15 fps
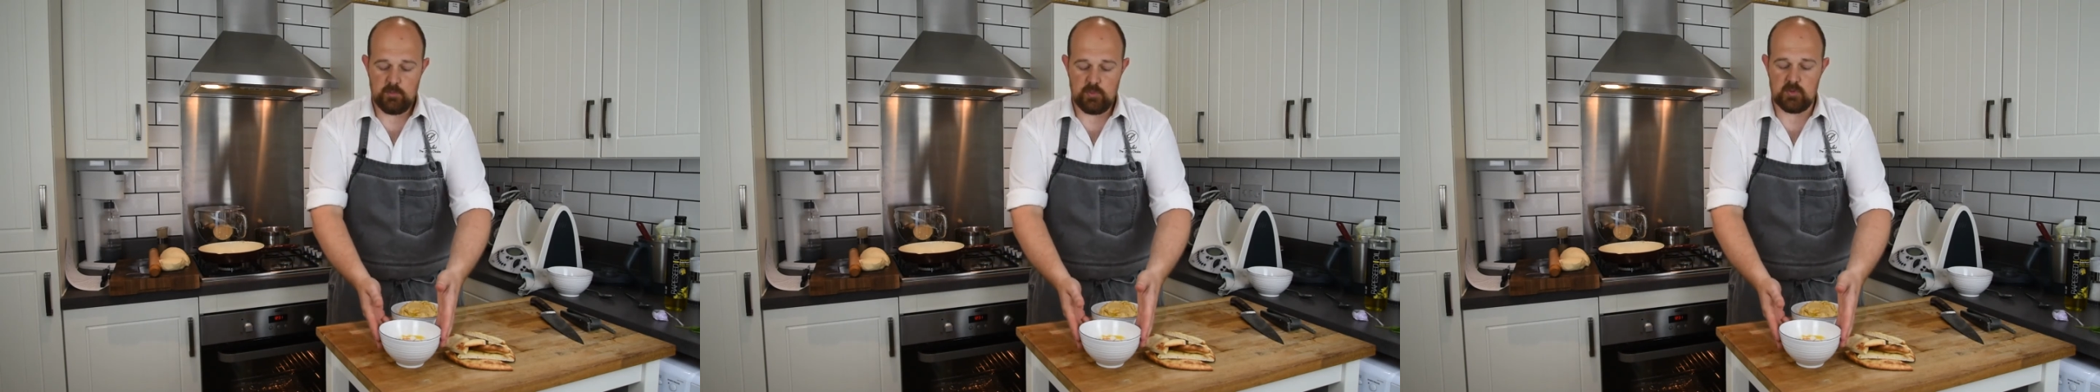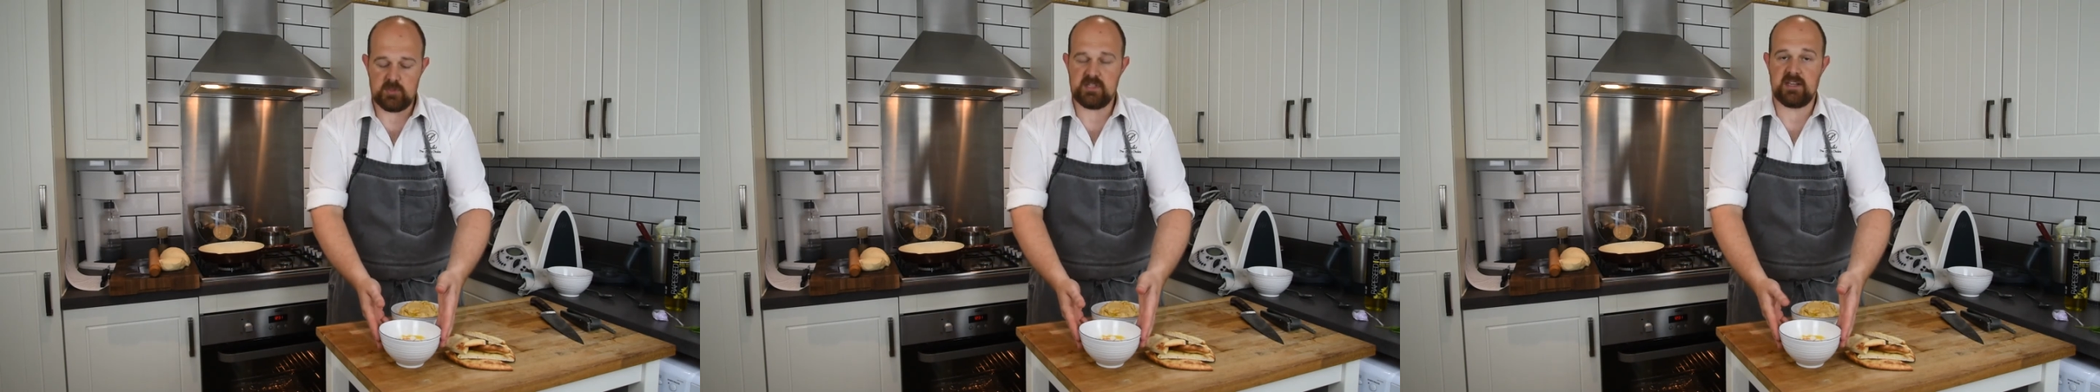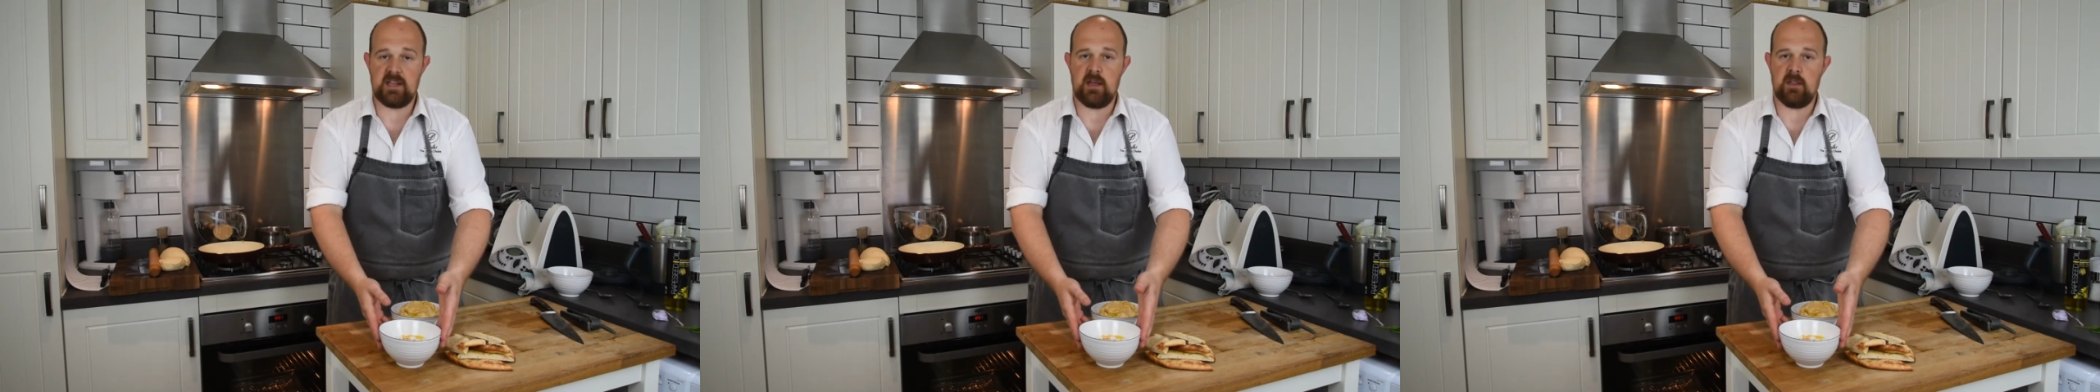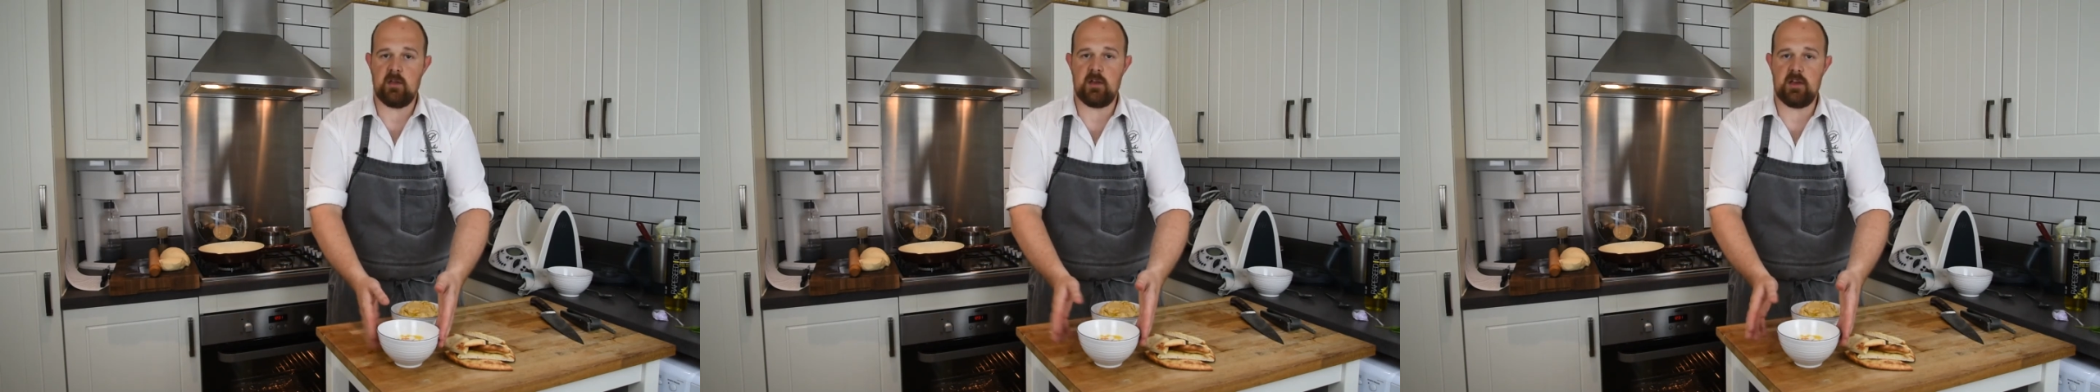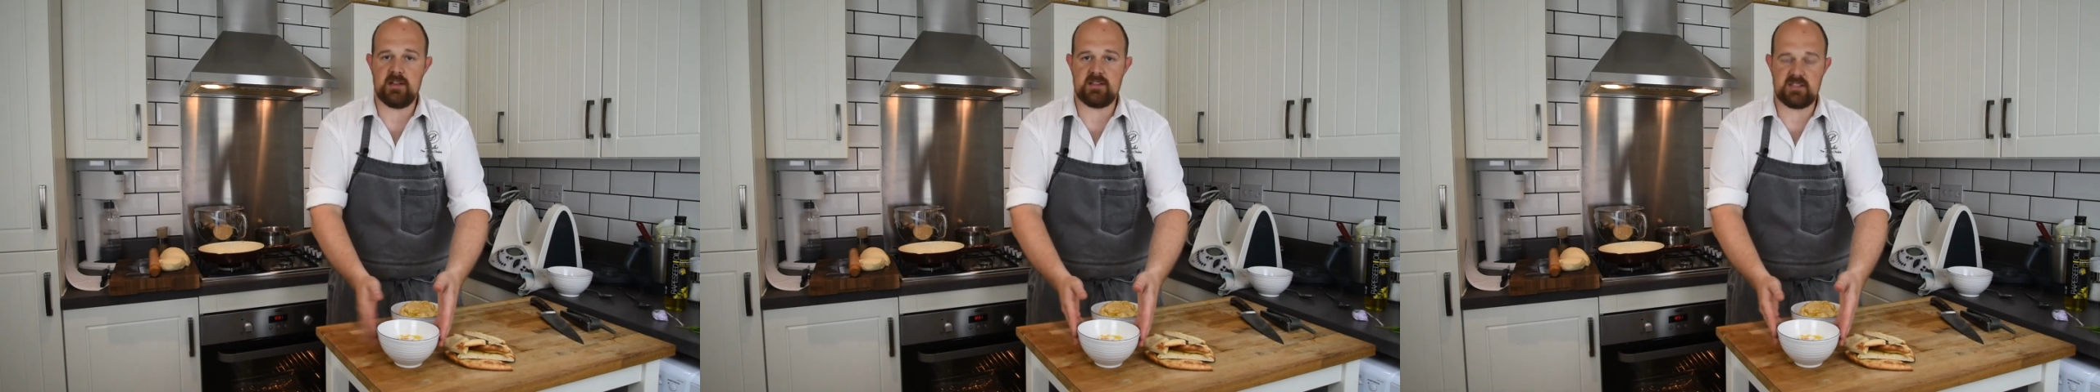put together a